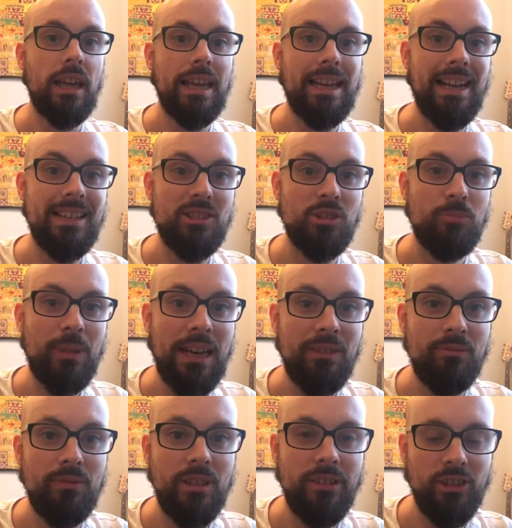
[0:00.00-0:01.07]
Hey guys, it's Ben
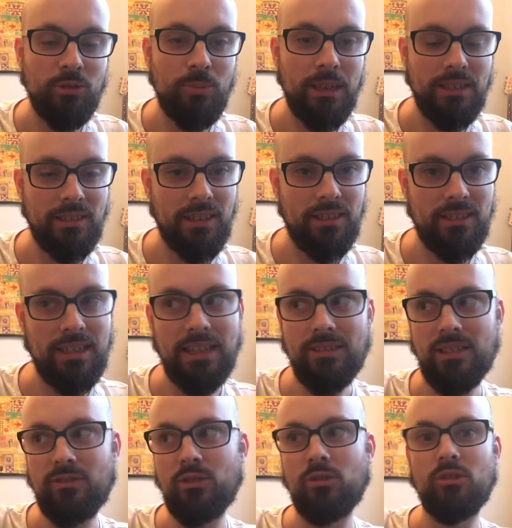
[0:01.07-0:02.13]
from TRX Space Station. How's
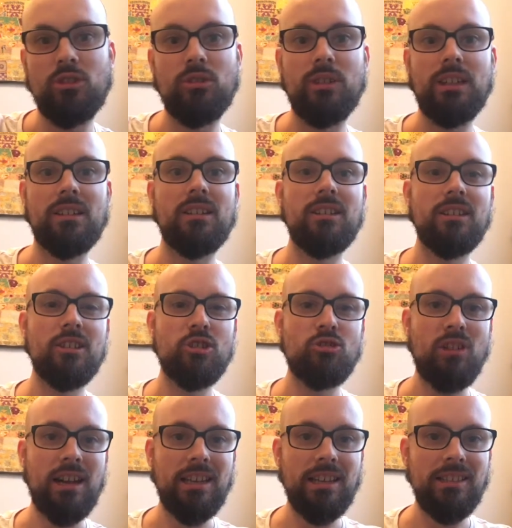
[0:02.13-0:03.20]
everyone doing?
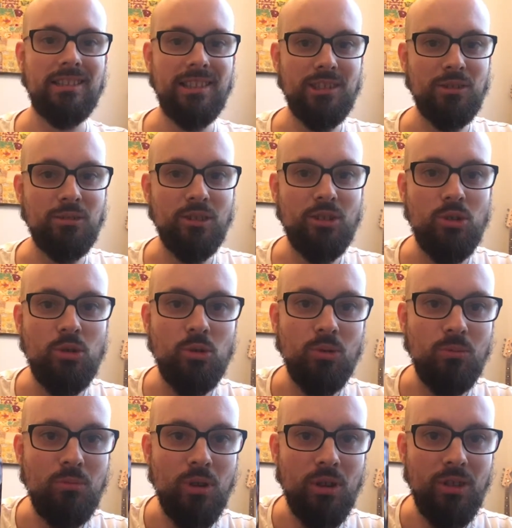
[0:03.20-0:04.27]
Trying to continue the cool
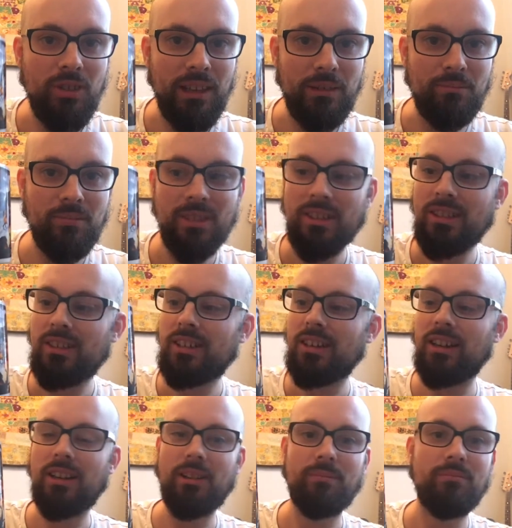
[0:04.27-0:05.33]
mug theme.
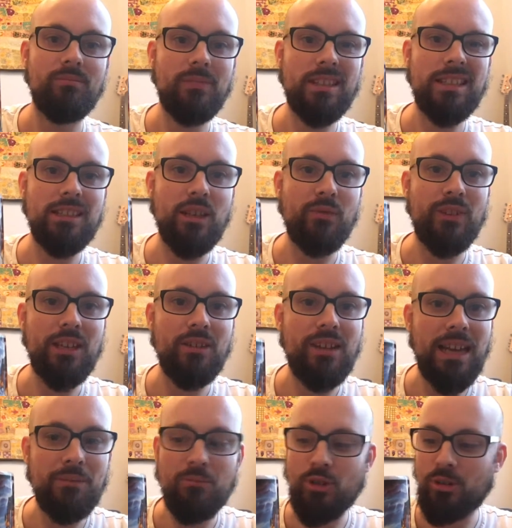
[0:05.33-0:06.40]
This isn't a video
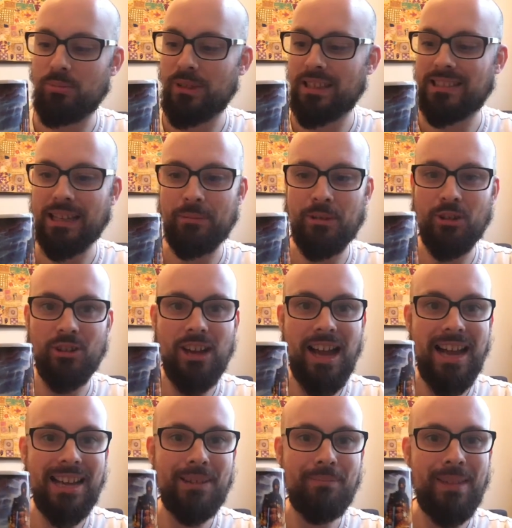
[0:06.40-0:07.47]
game mug, but this time we've got an
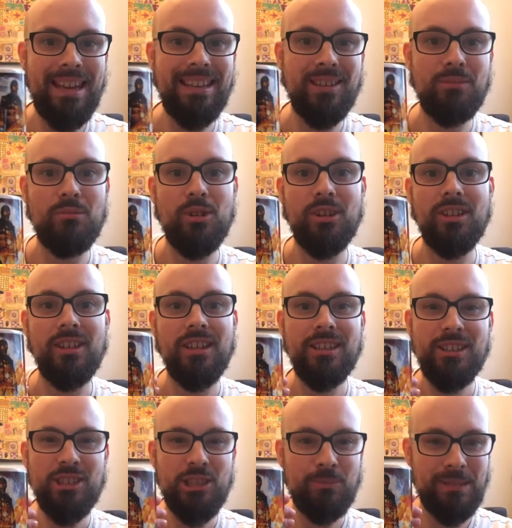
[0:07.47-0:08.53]
Iron Maiden mug,
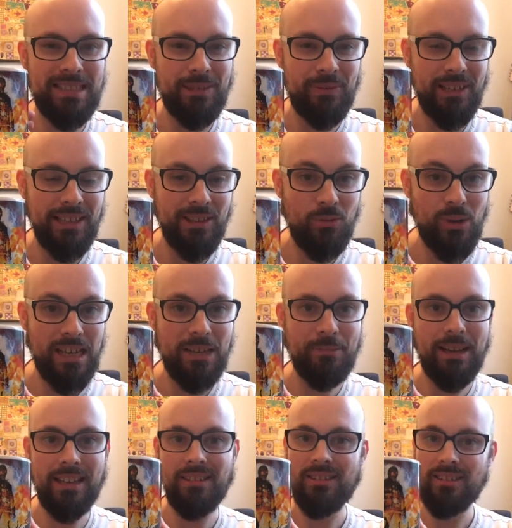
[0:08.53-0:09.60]
specifically the Wicker
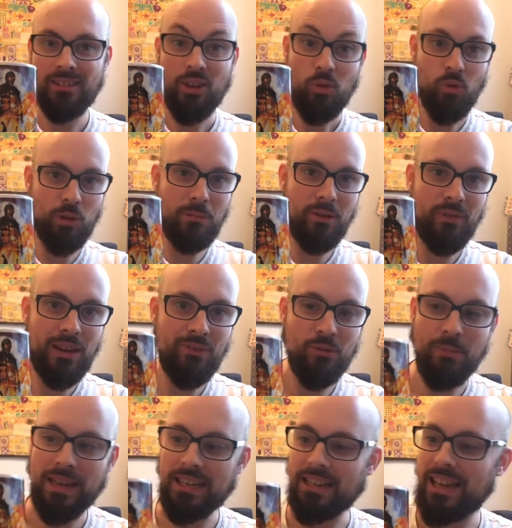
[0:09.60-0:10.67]
Man, one of my favourite
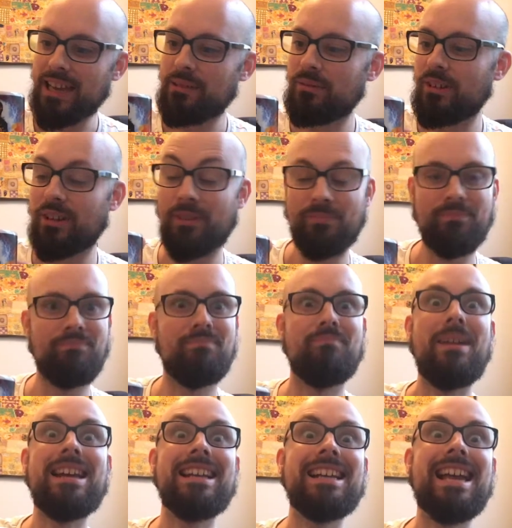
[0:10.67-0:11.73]
Maiden
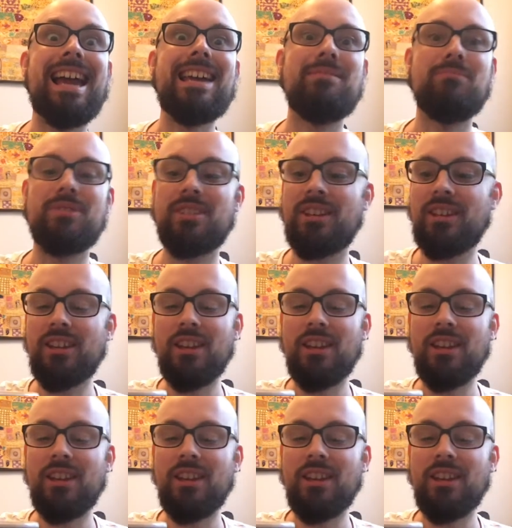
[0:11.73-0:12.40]
games,